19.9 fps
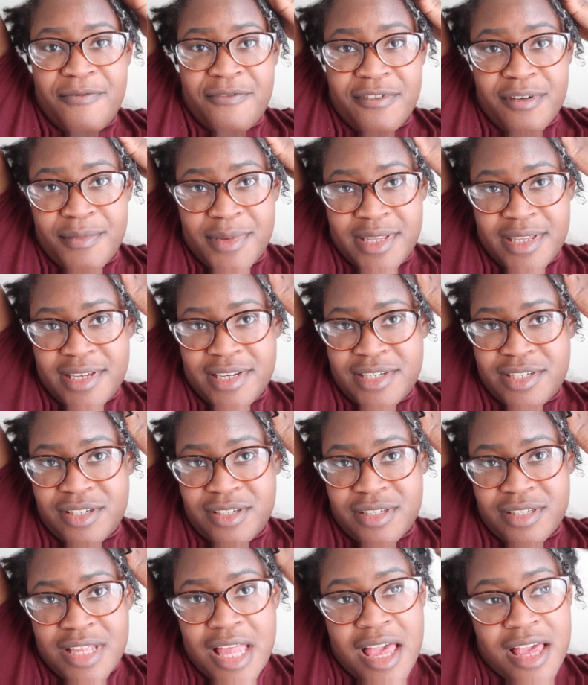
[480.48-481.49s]
filming
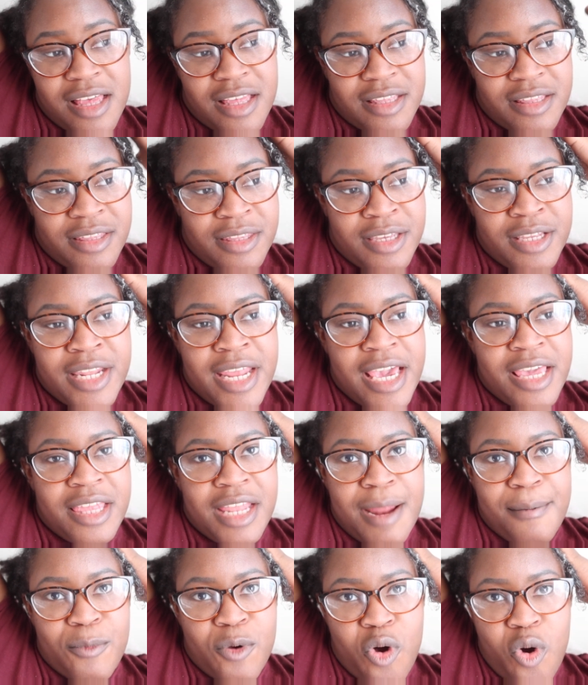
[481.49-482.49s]
this like the day that
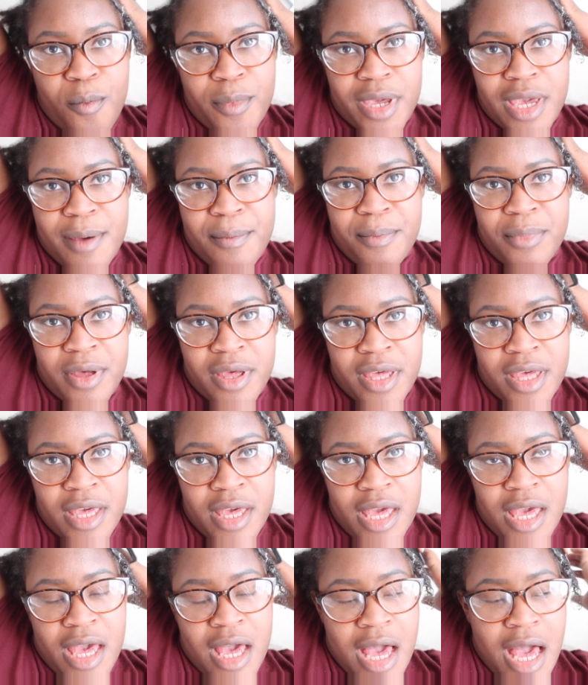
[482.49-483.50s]
I'm combing it, but
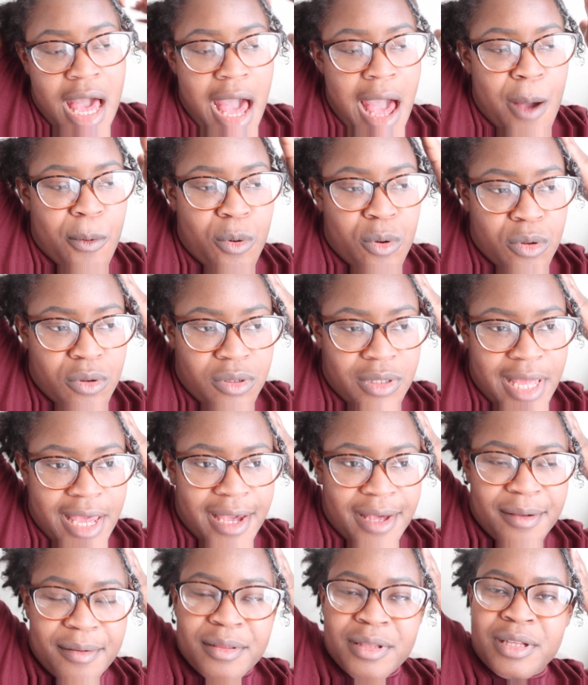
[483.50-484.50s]
I will
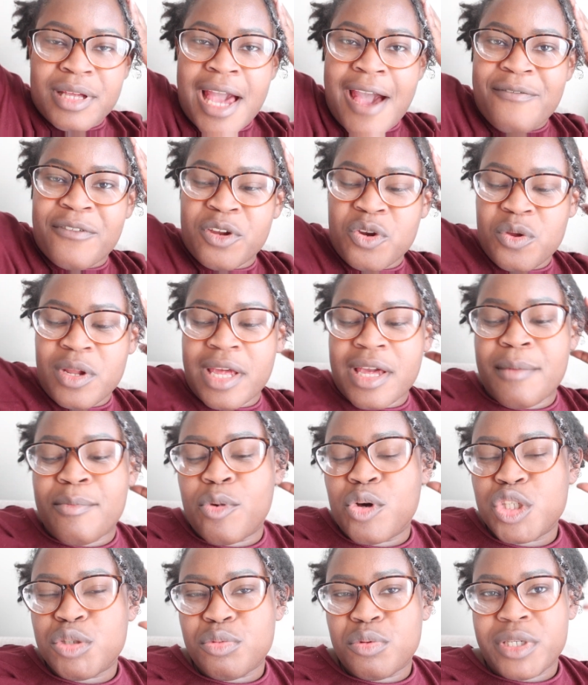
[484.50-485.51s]
like have to do like a
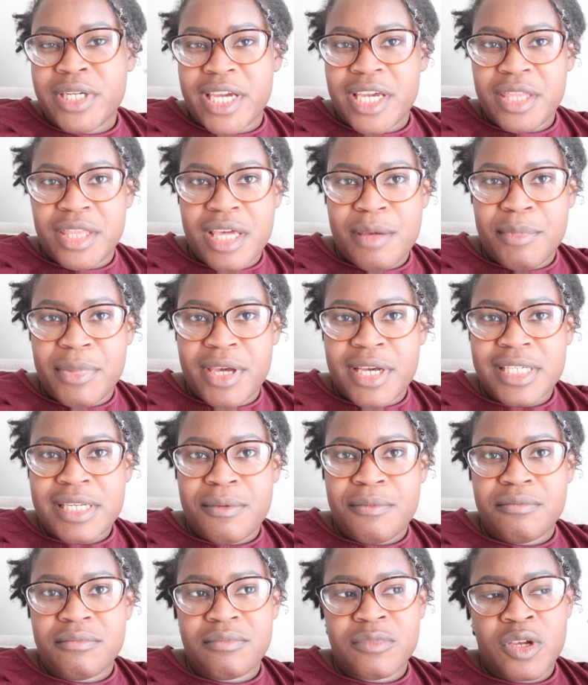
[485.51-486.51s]
multiple day thing because
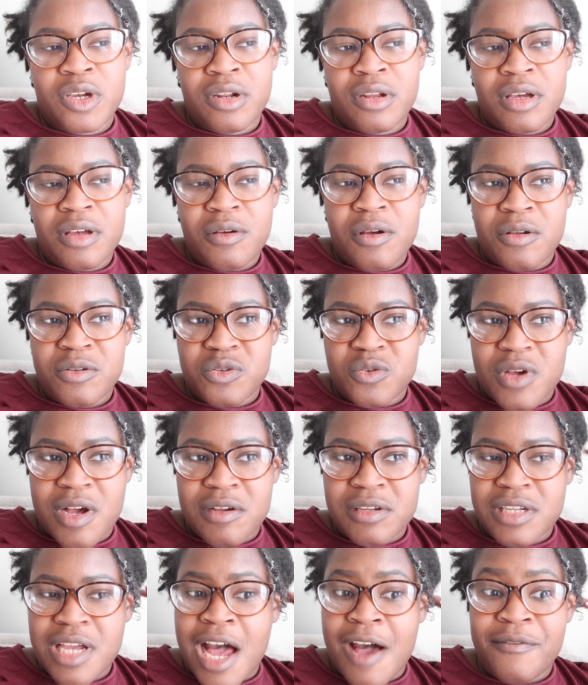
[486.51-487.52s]
I'm gonna also
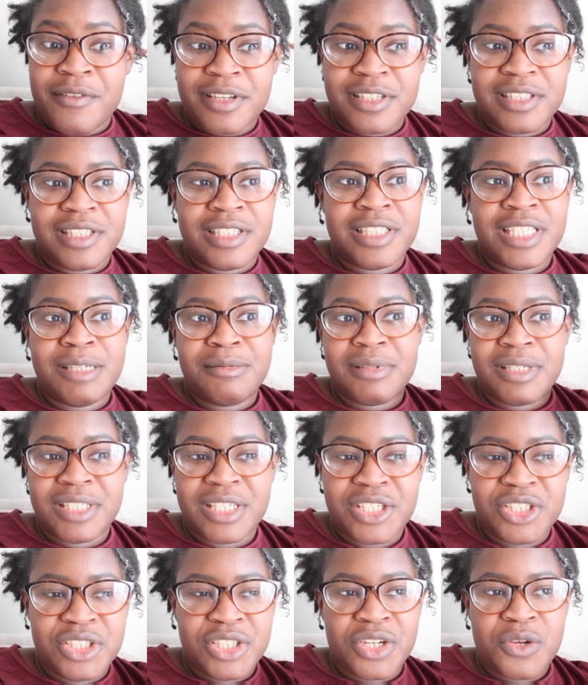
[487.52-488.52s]
obviously deep
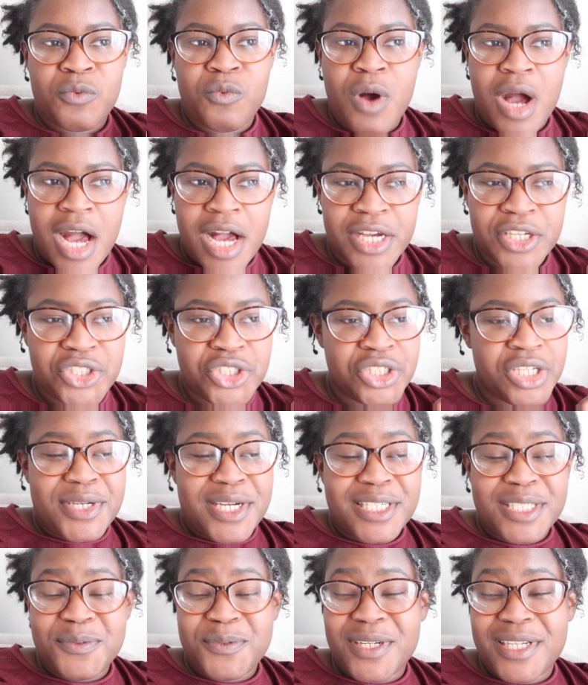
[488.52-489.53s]
condition and wash. So
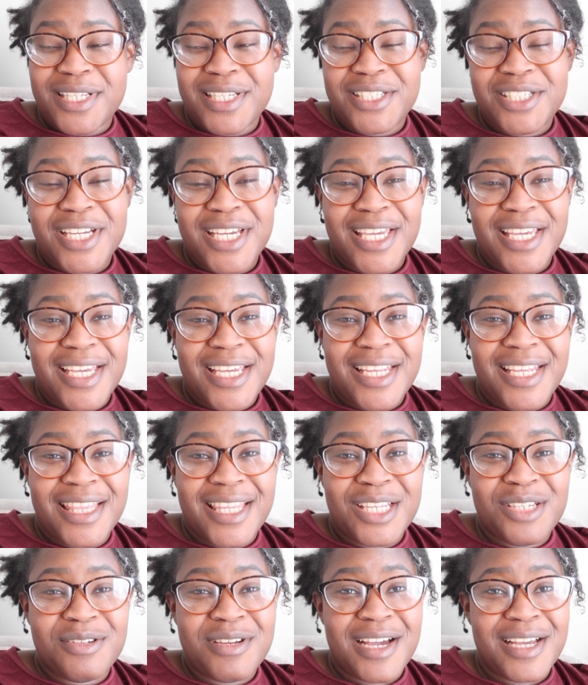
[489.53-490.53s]
I just wanted to check in and
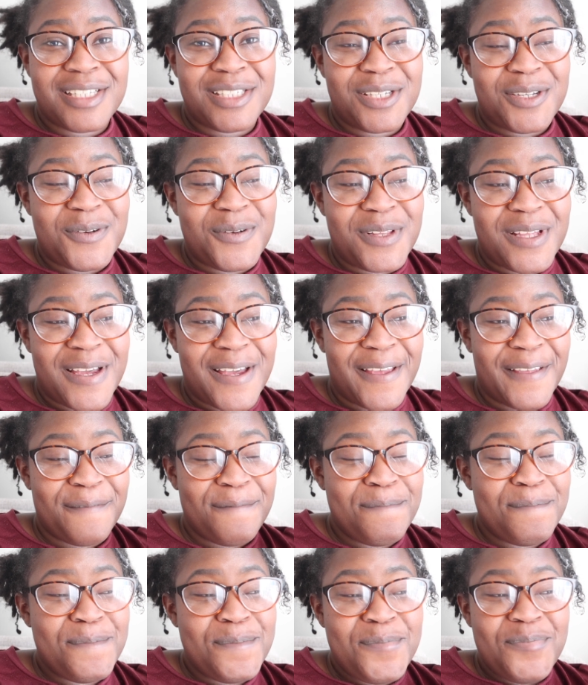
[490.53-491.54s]
let you guys know like
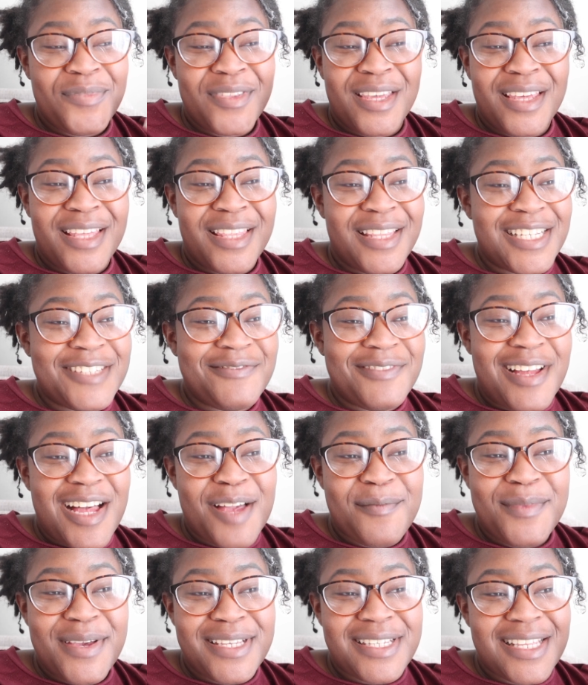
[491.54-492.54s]
this
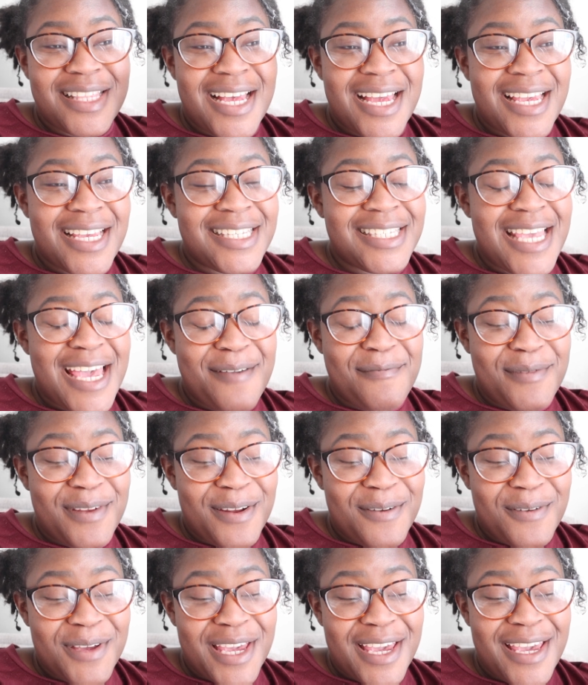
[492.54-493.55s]
vlogmas a lot is
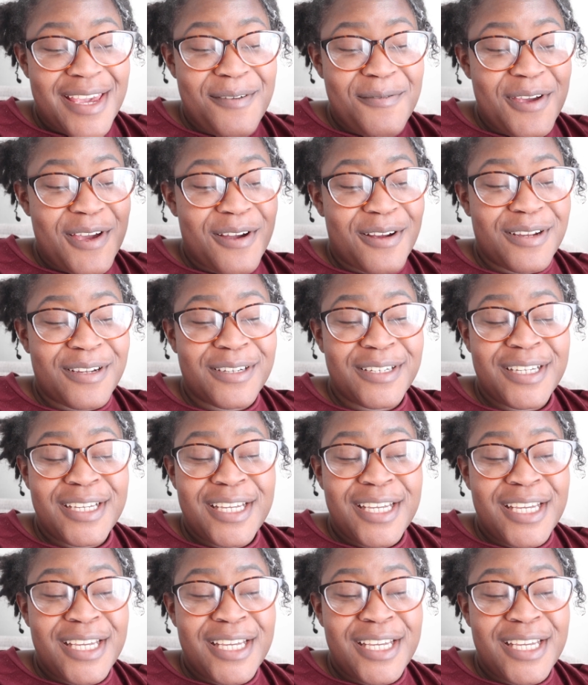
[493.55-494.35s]
happening, okay? We are